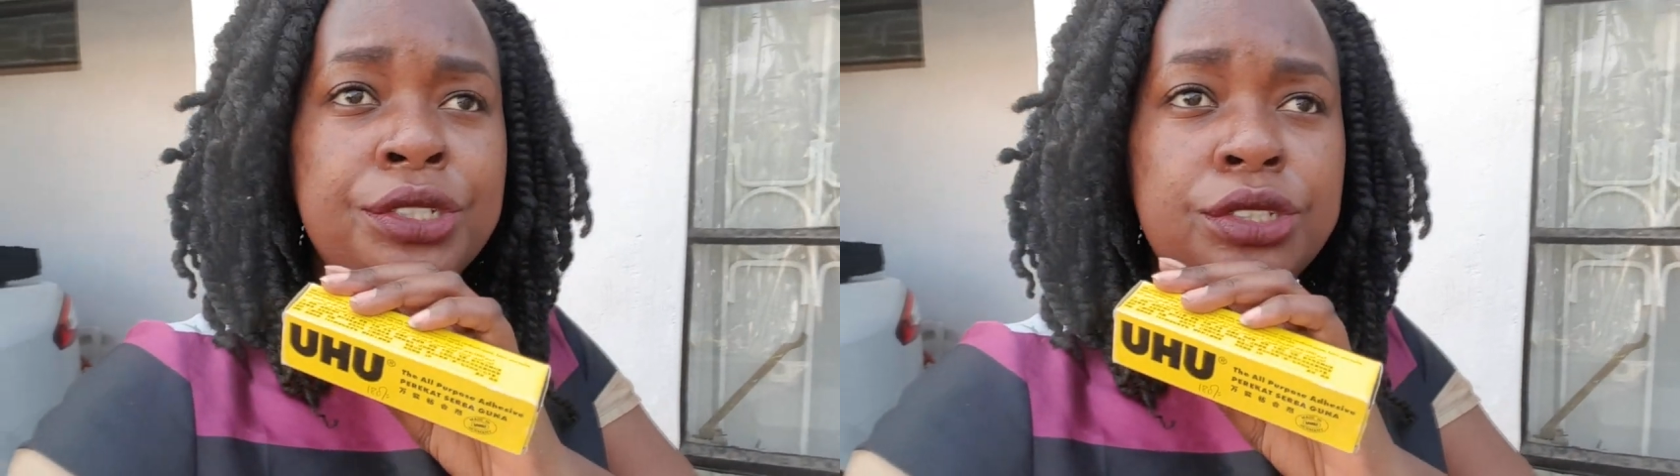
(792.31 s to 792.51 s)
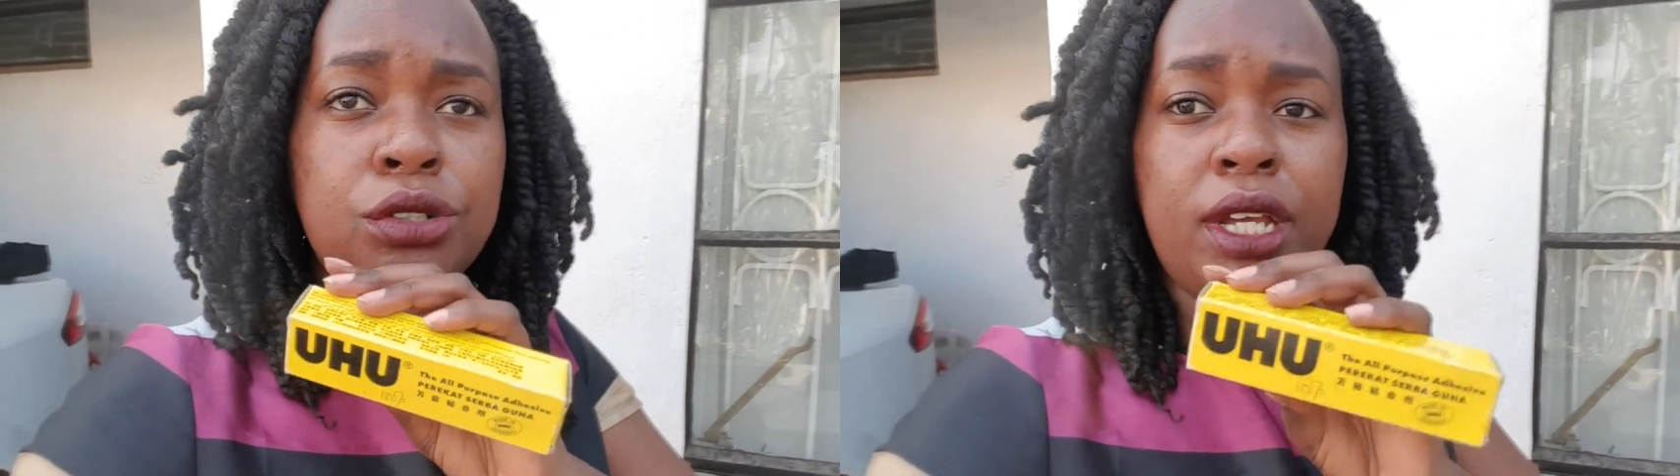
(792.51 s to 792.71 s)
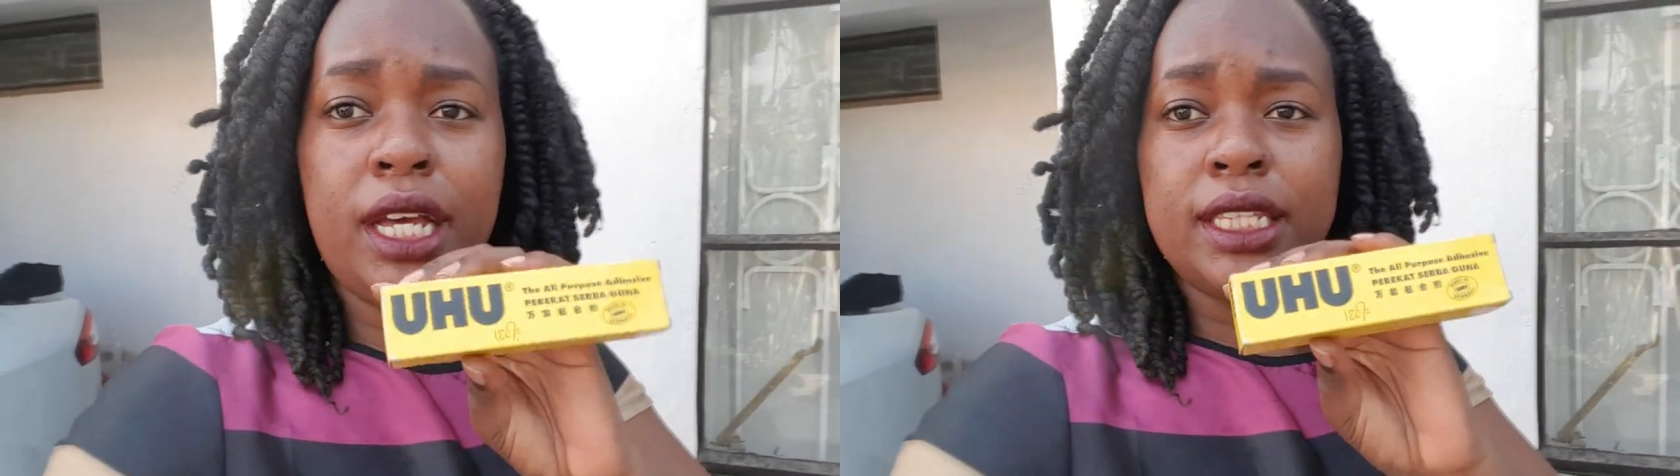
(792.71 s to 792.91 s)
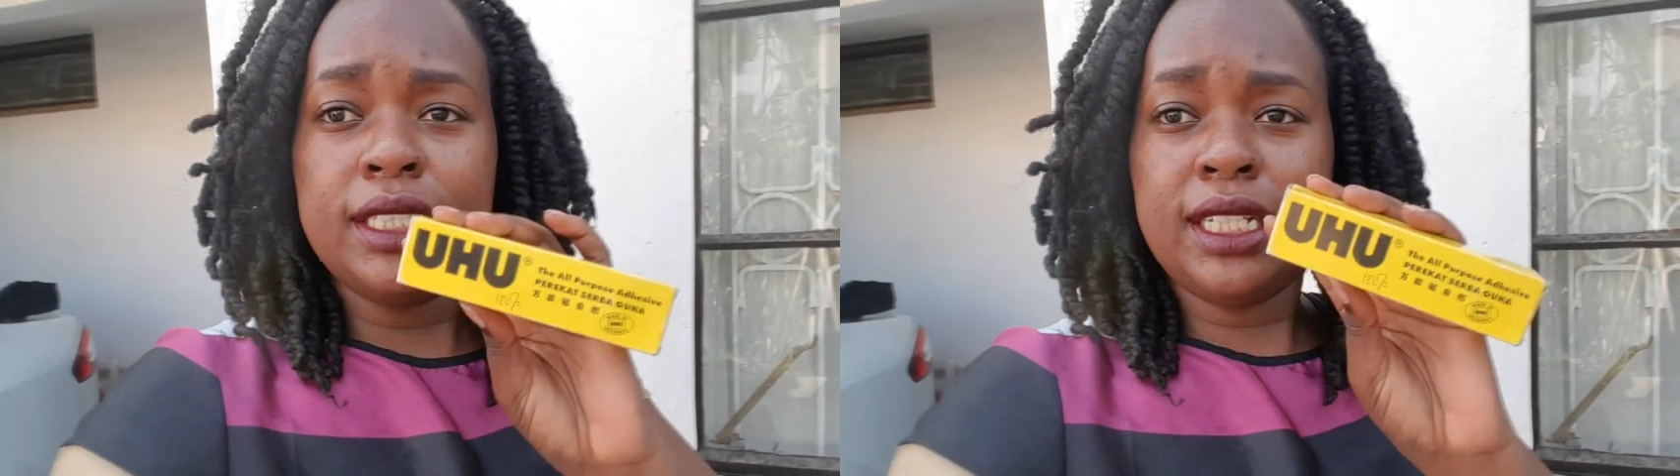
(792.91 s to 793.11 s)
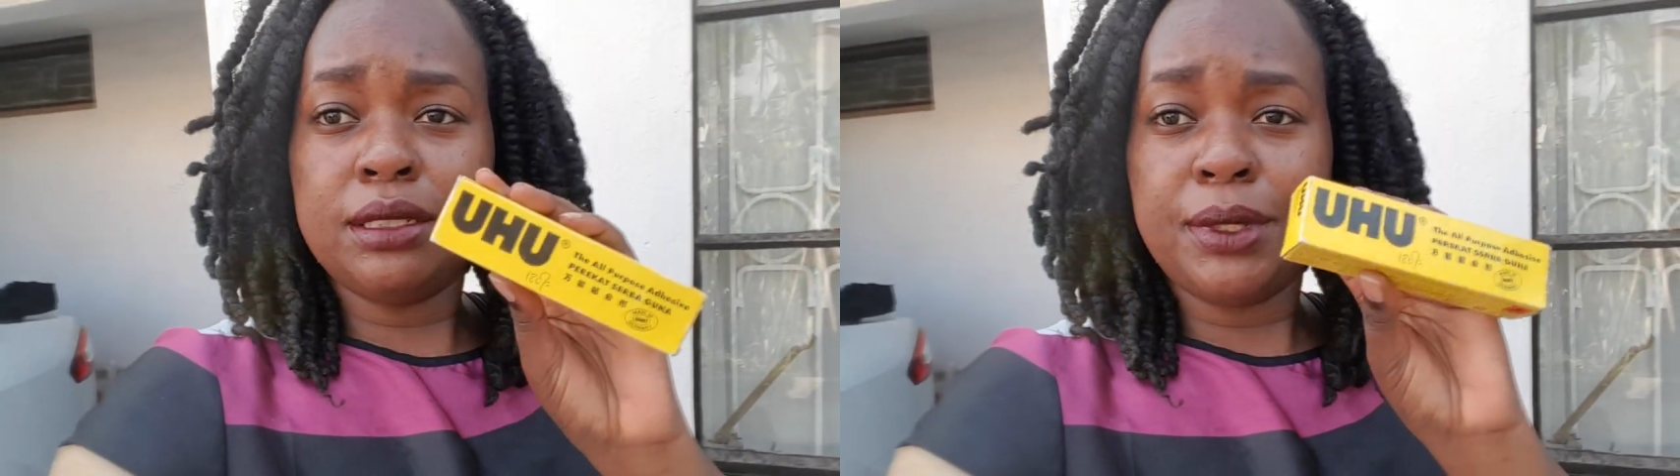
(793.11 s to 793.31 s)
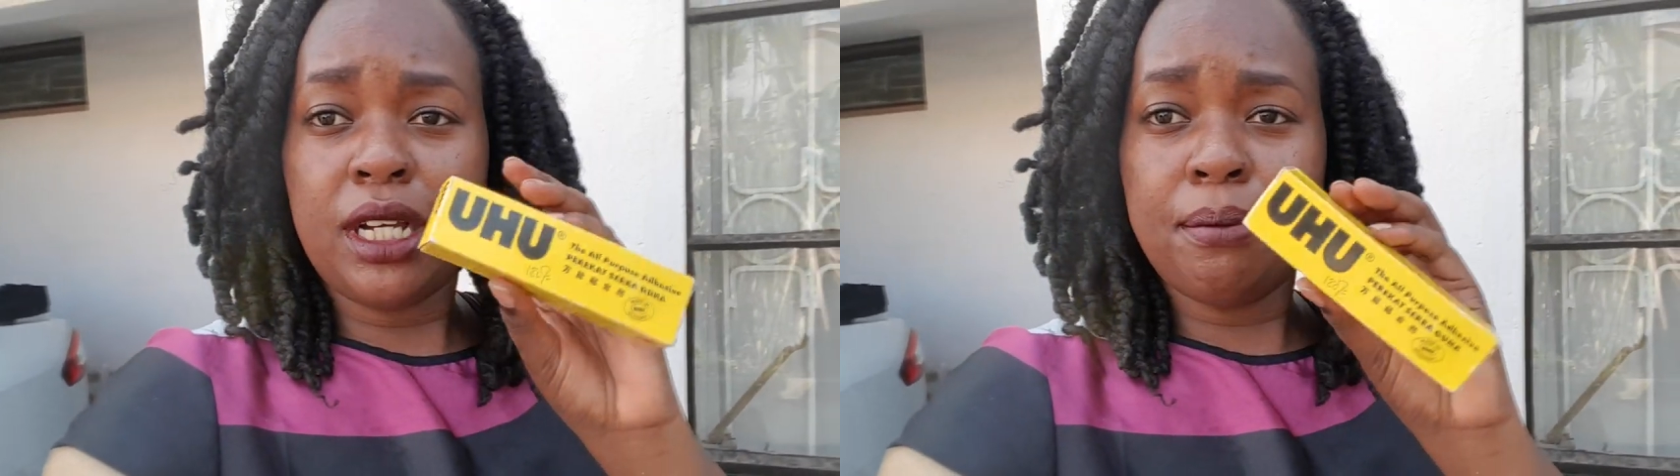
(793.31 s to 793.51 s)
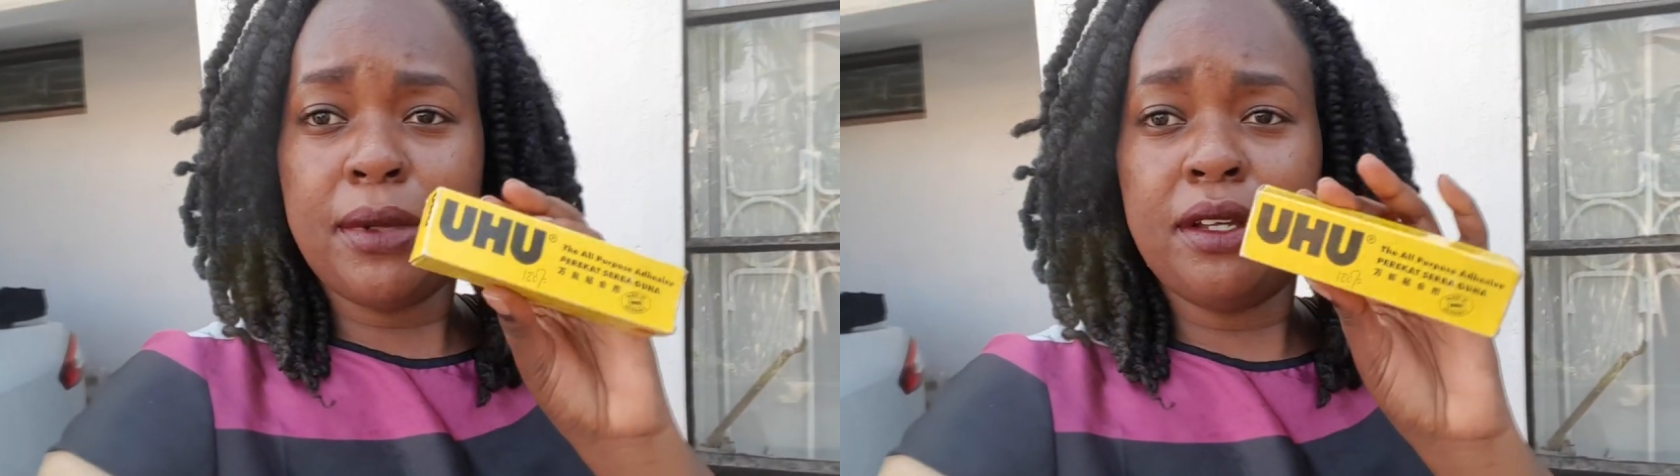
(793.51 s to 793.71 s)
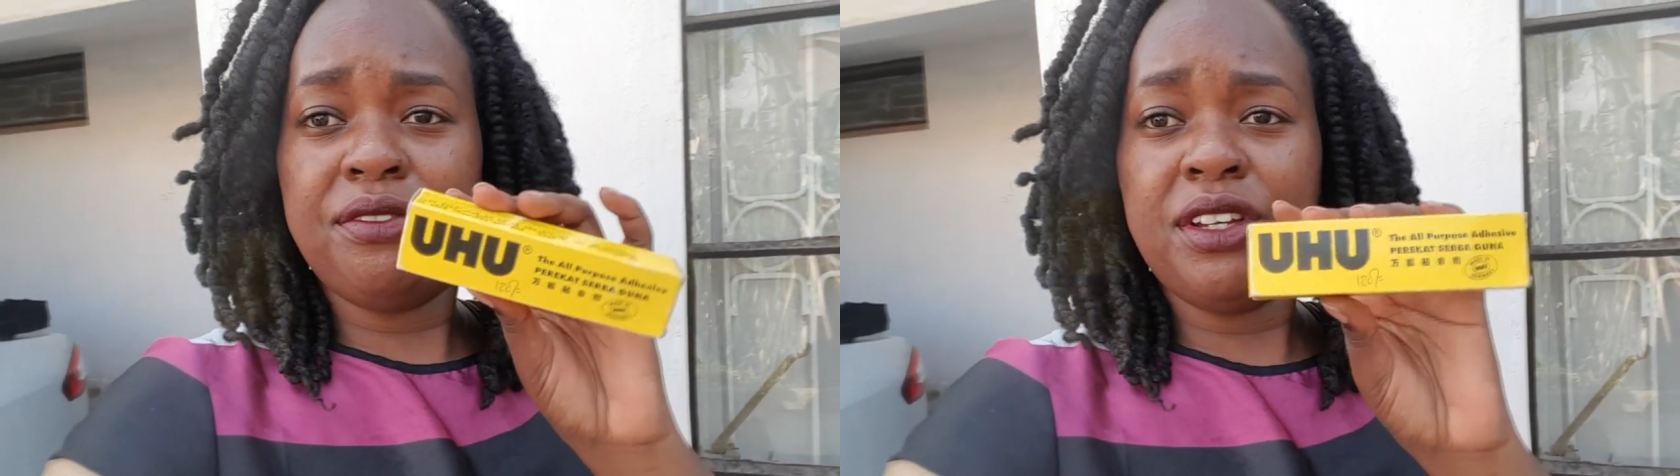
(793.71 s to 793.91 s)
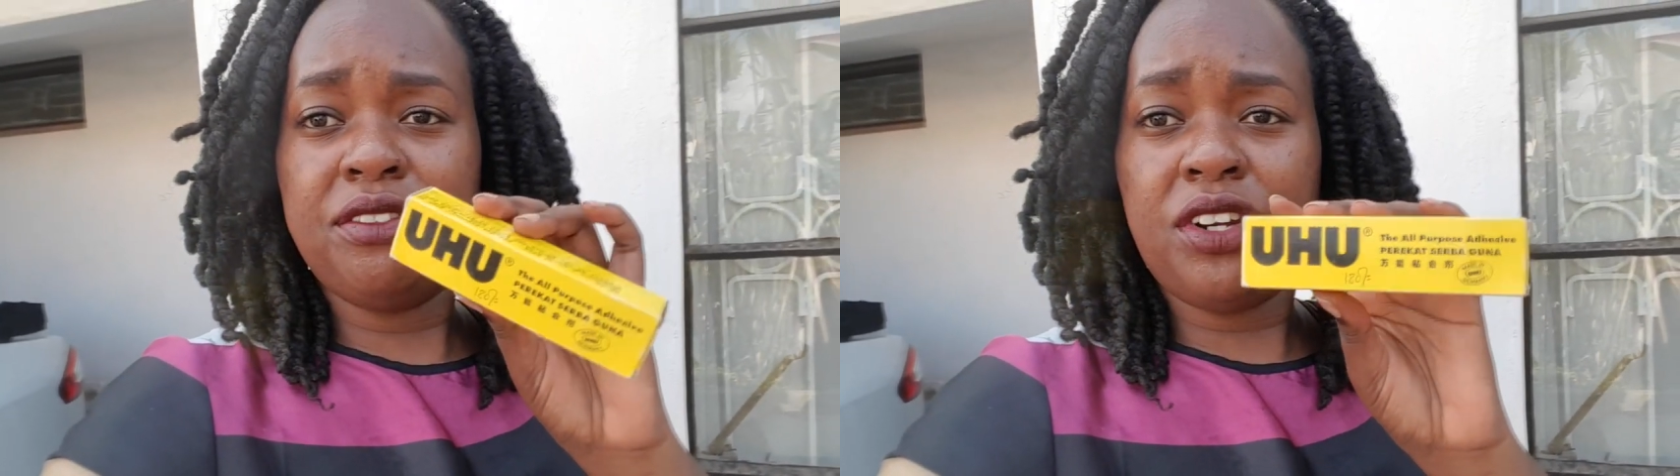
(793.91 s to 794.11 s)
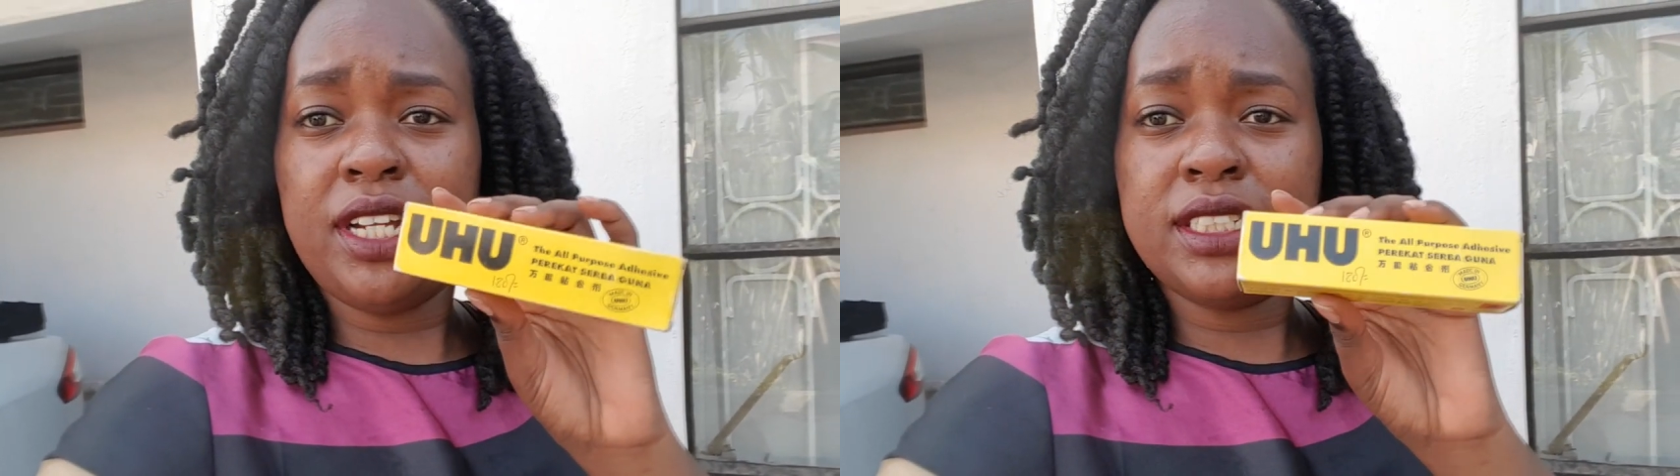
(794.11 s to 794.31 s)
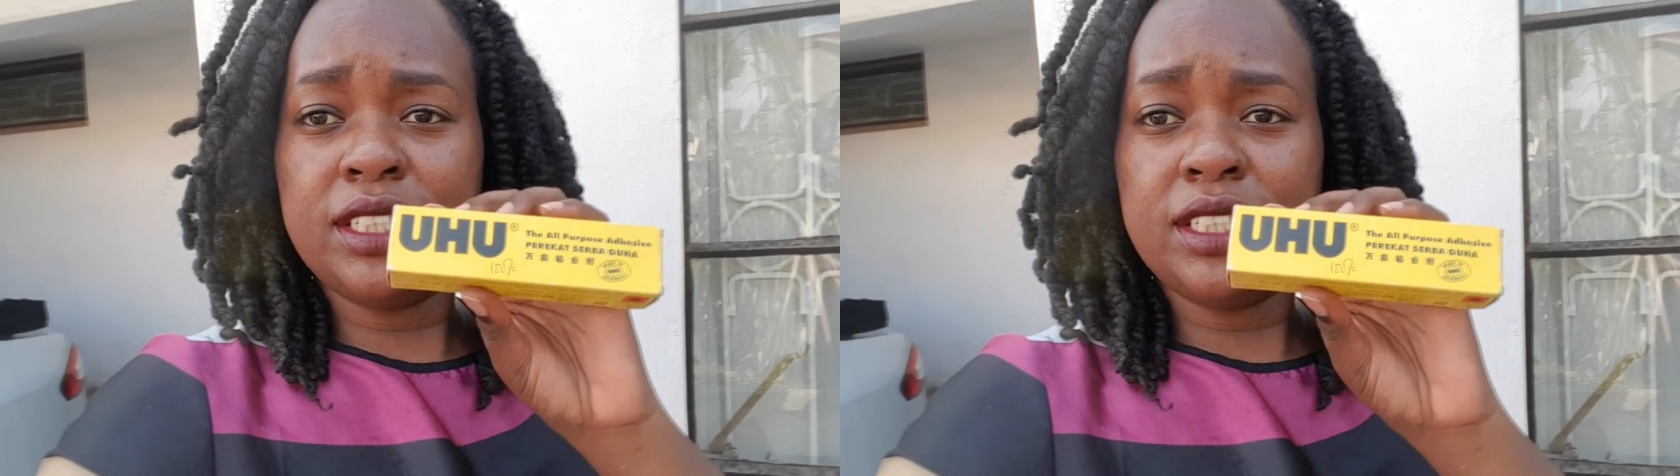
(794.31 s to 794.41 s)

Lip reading: So yeah, this has become my favorite.